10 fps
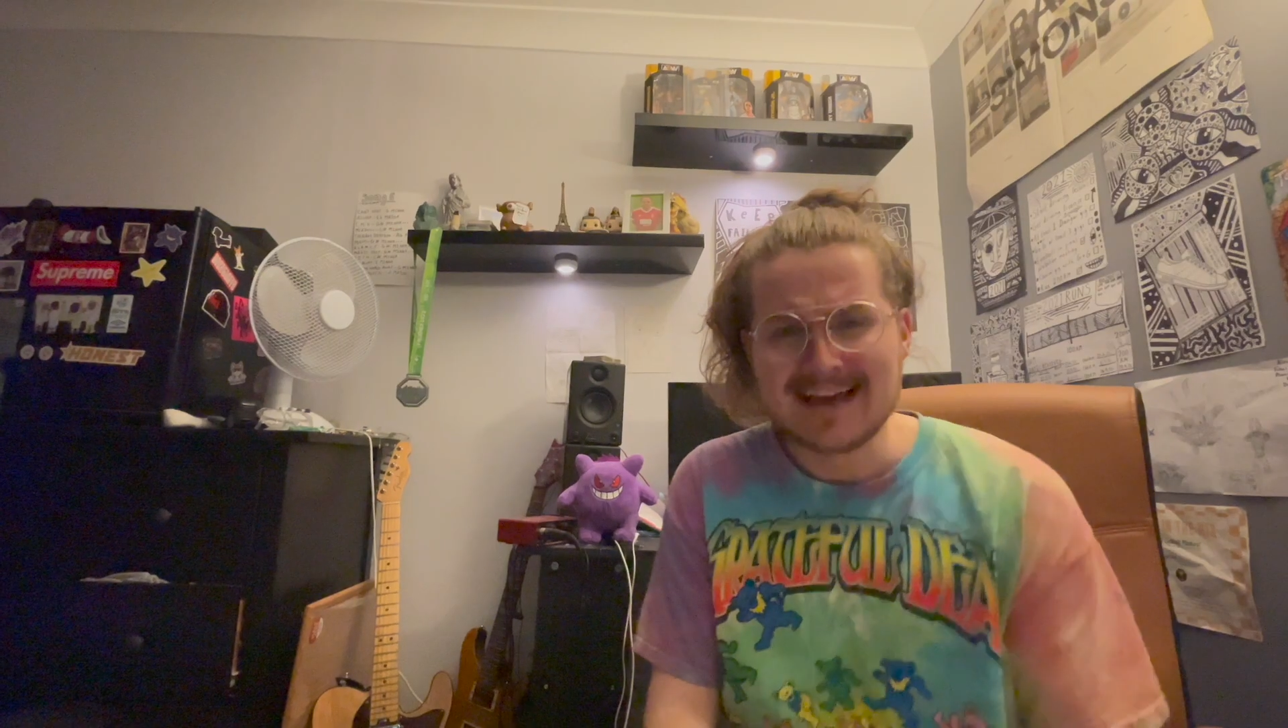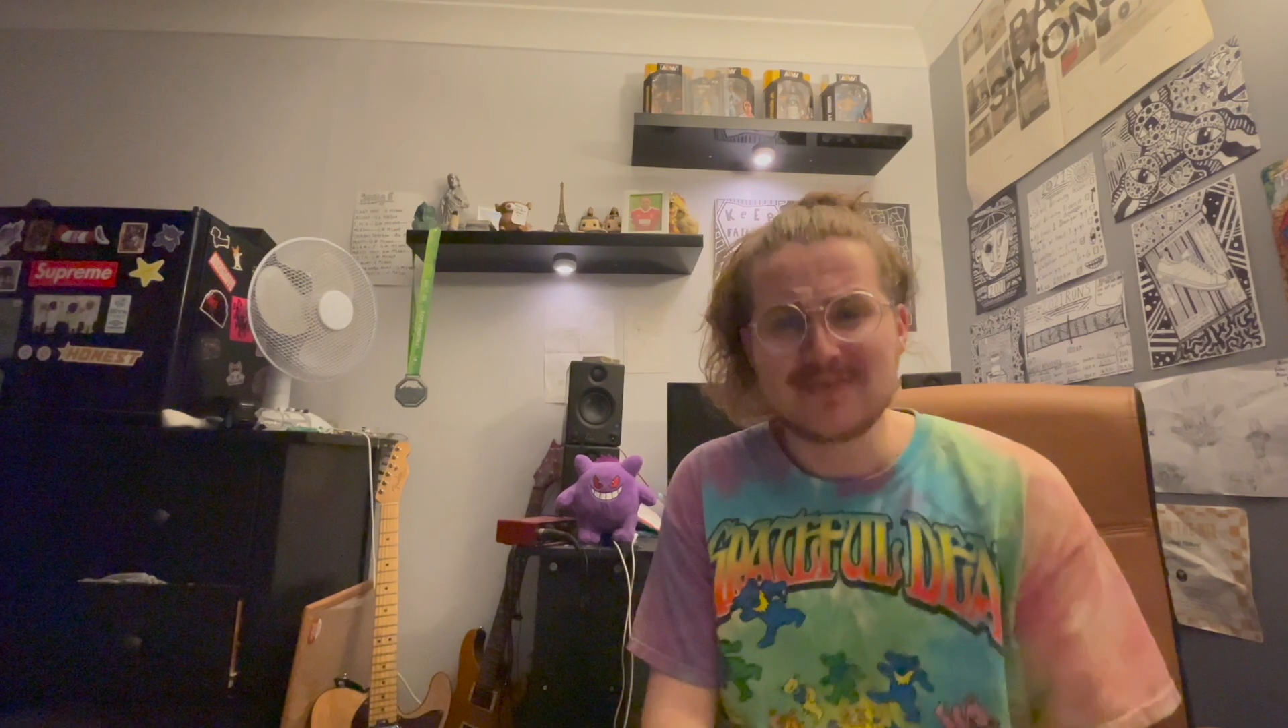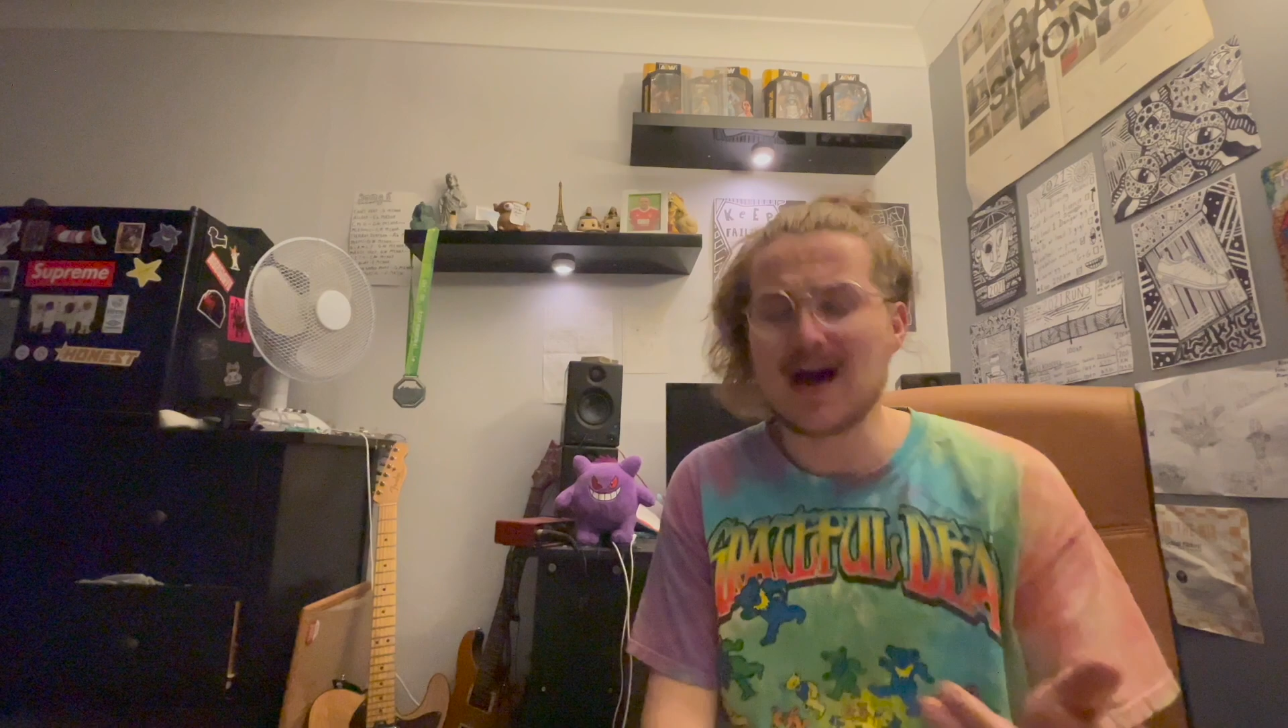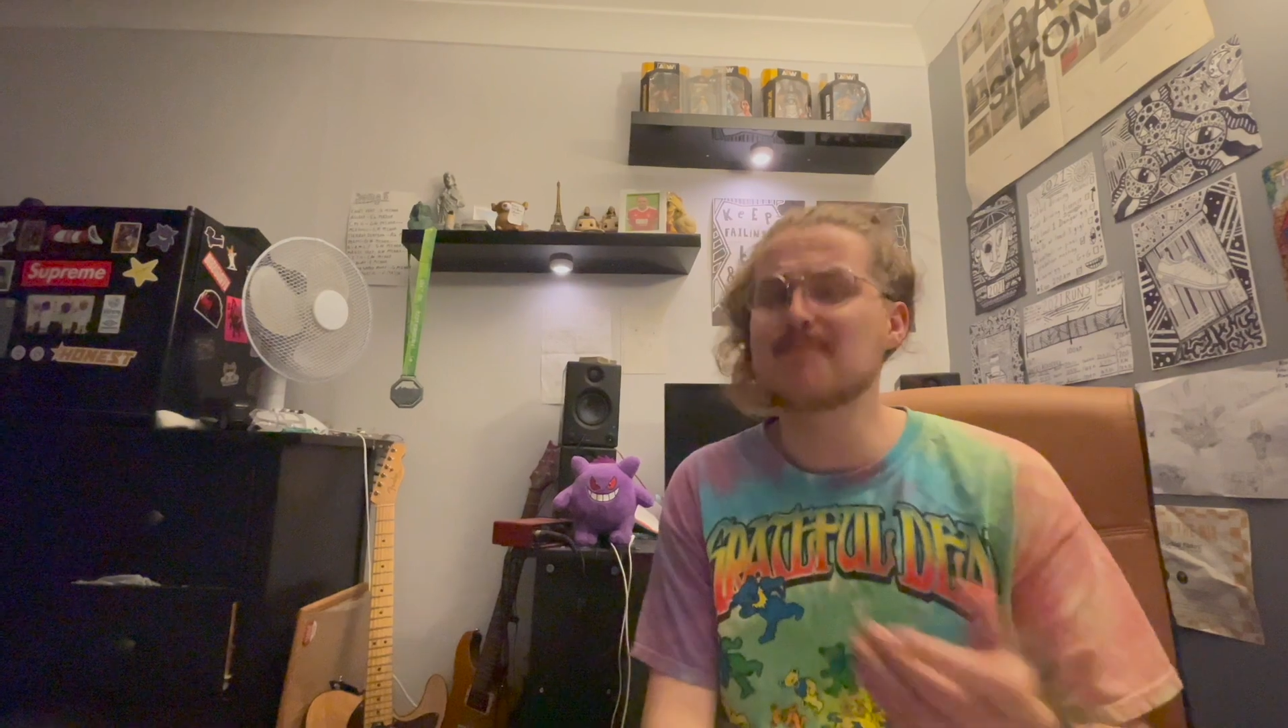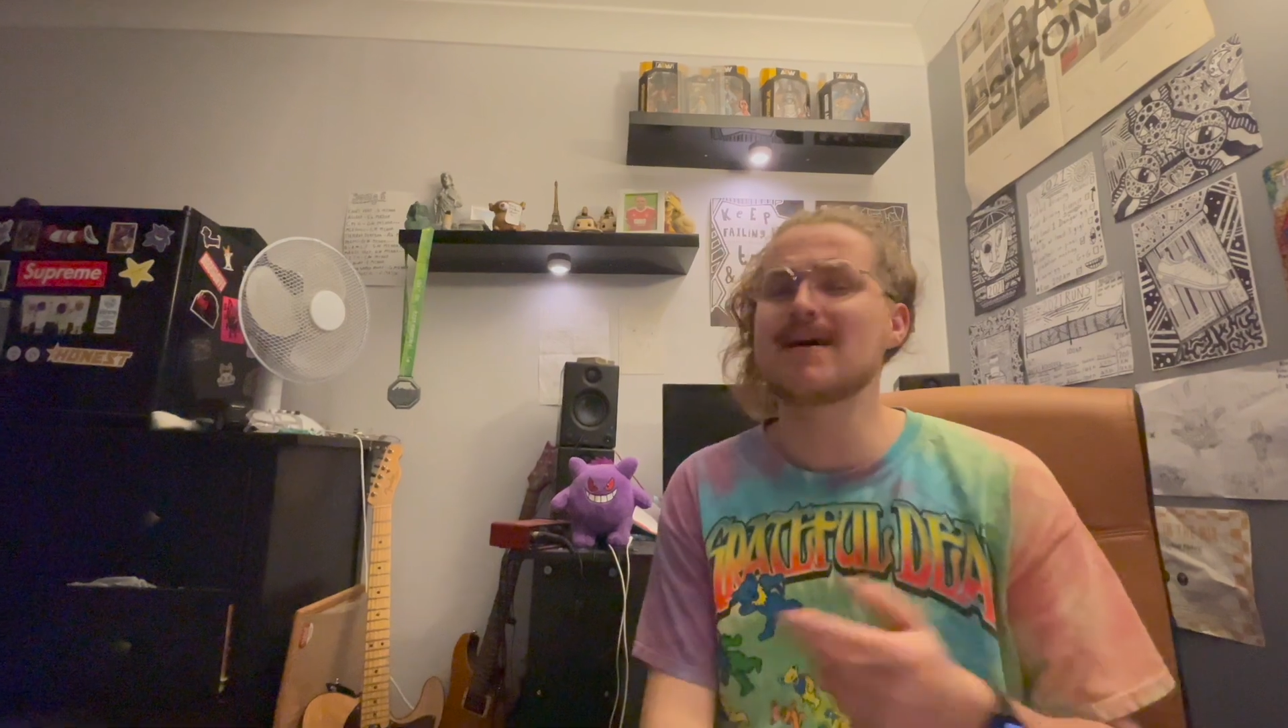
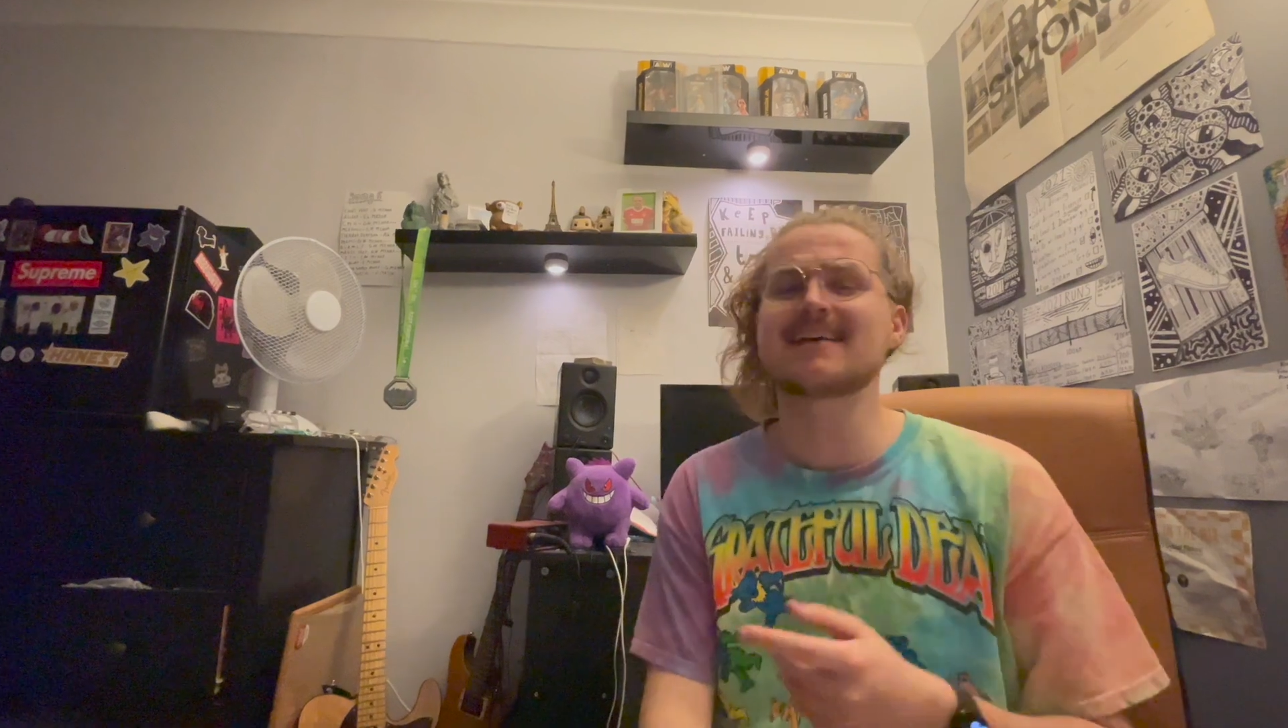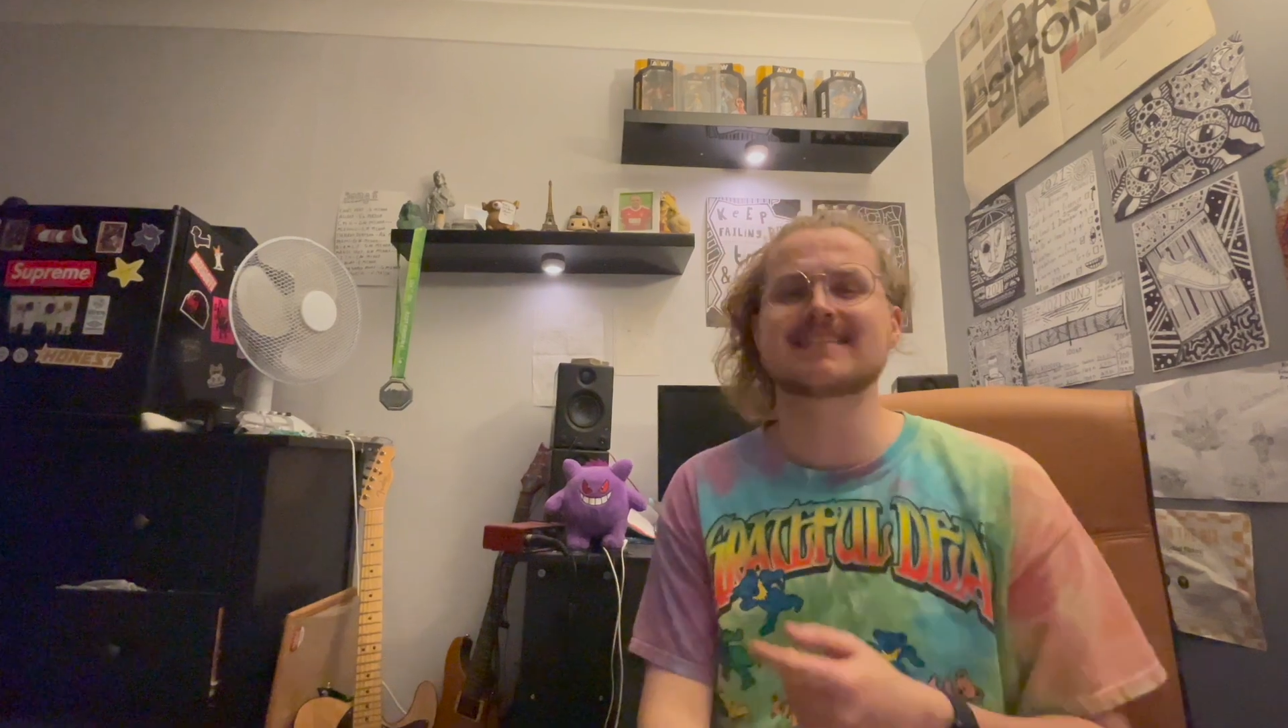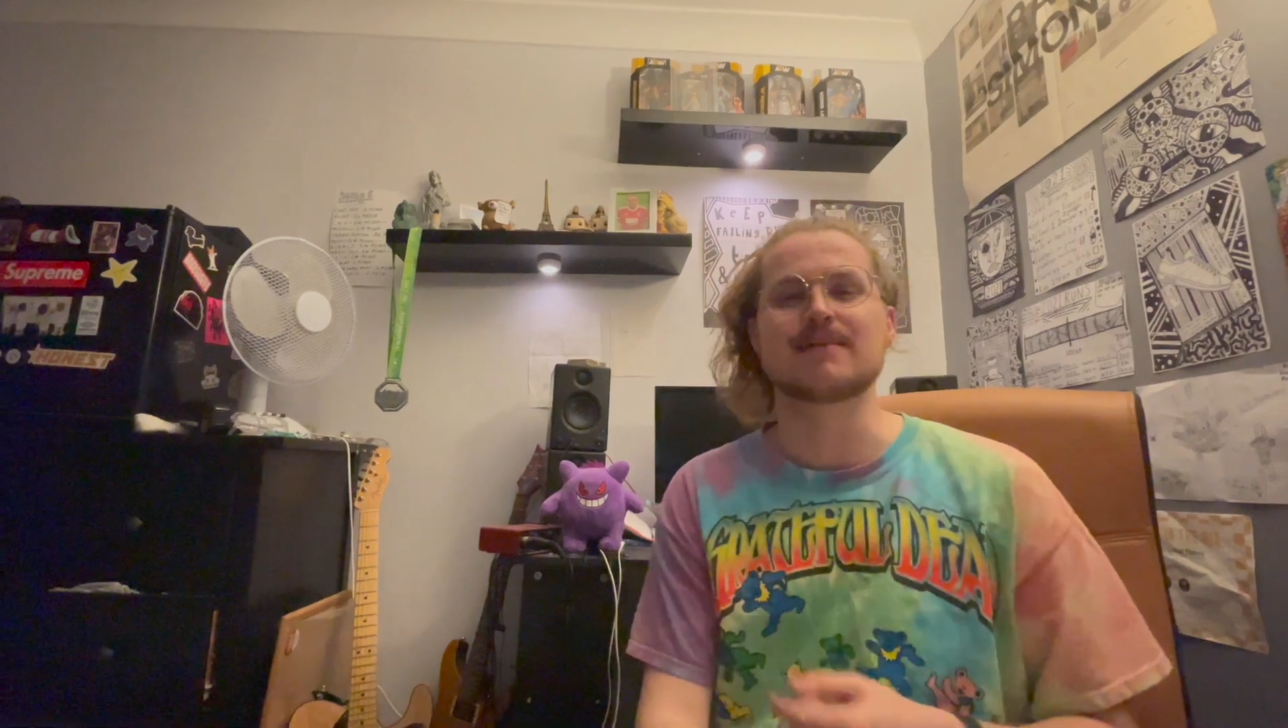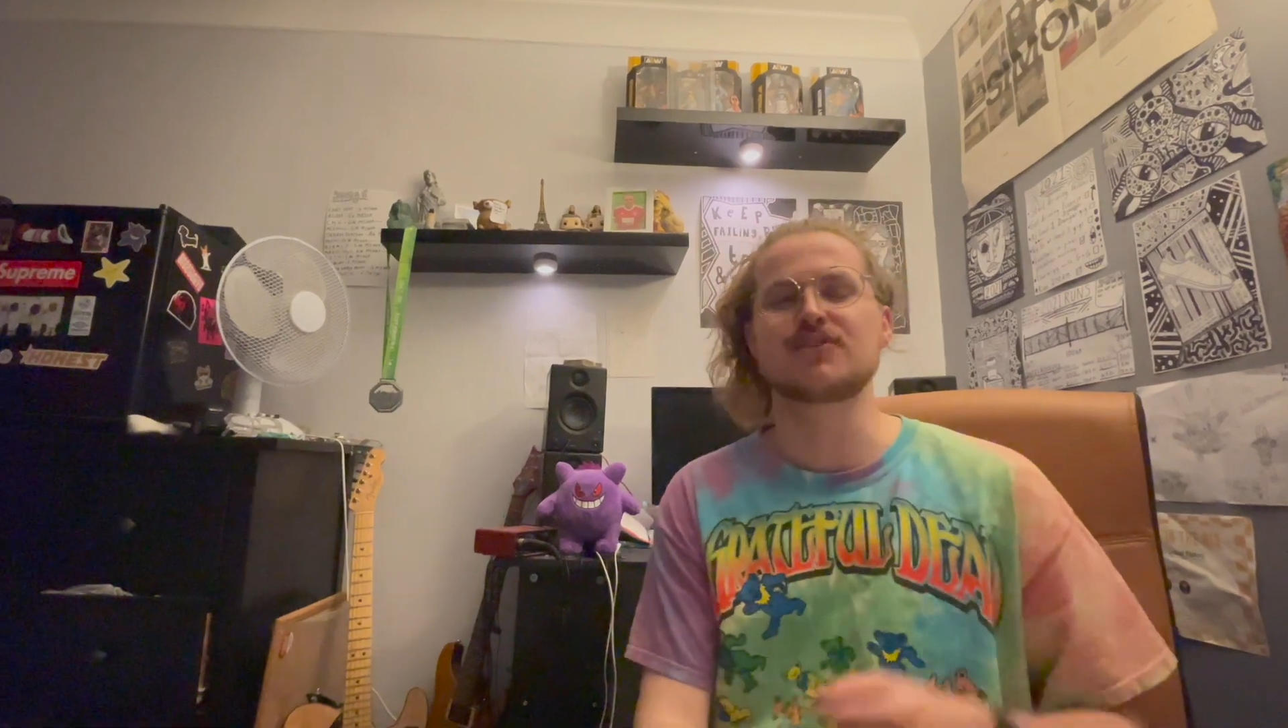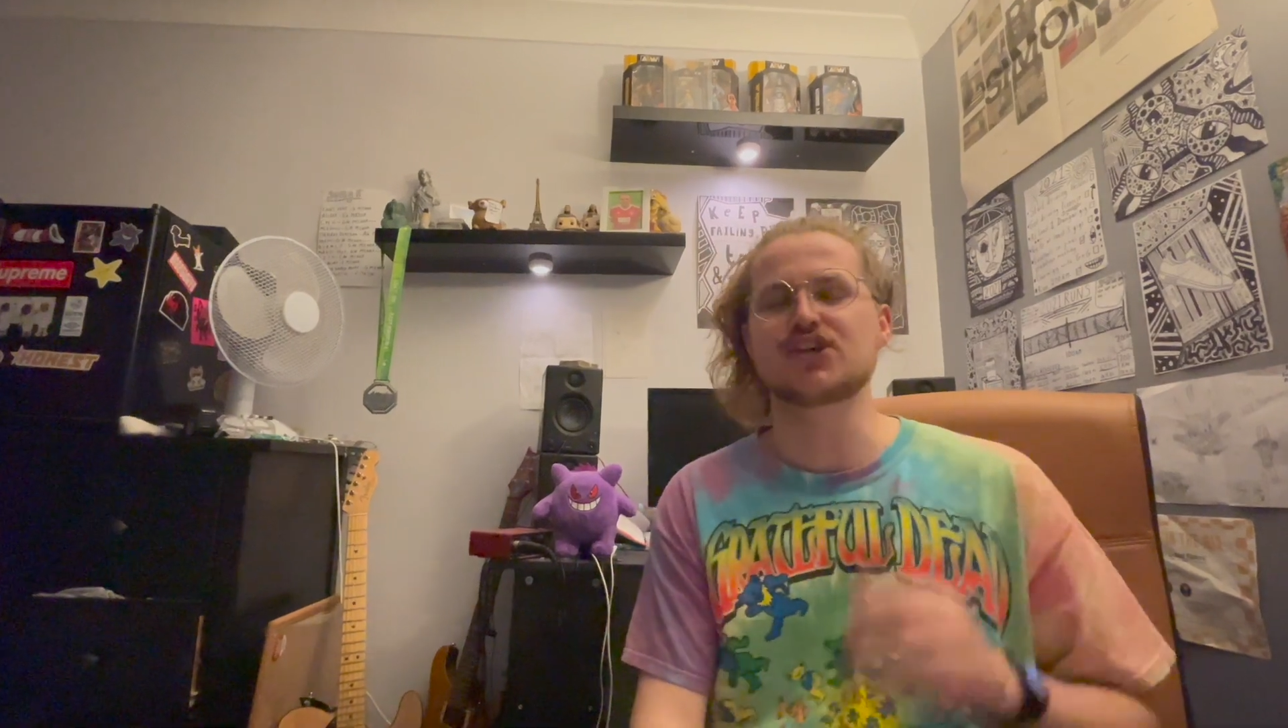That makes
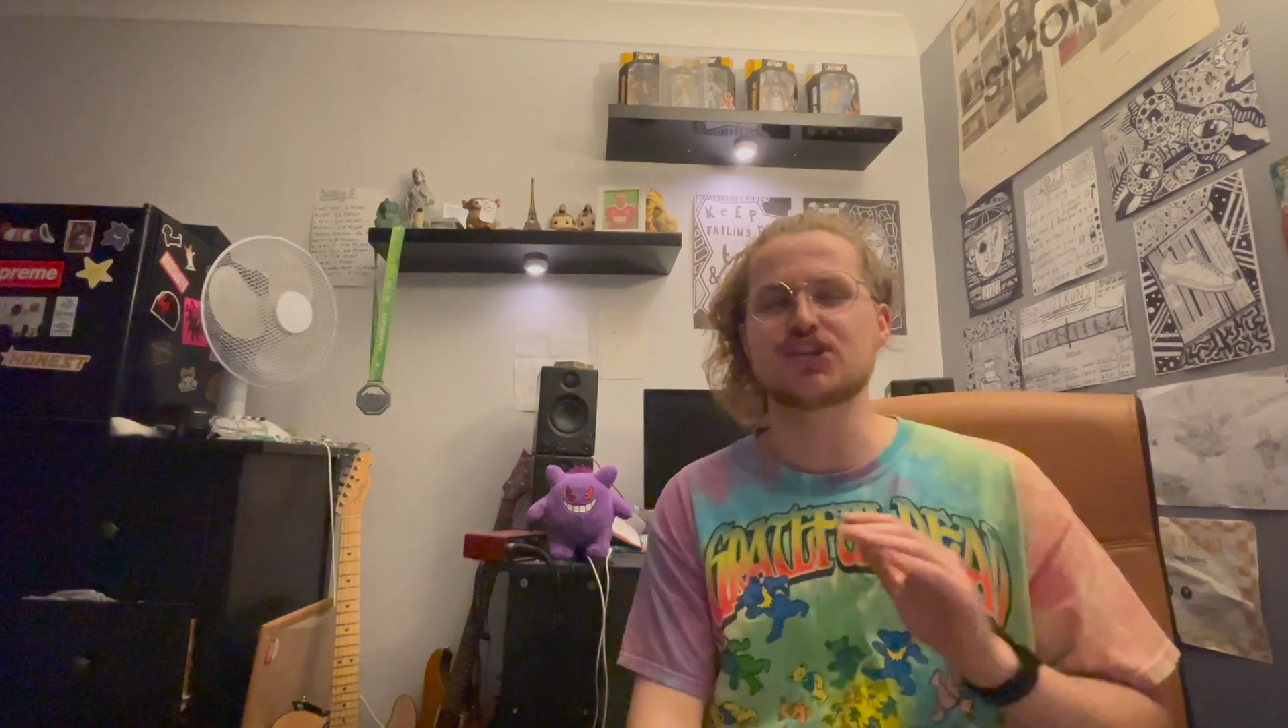him the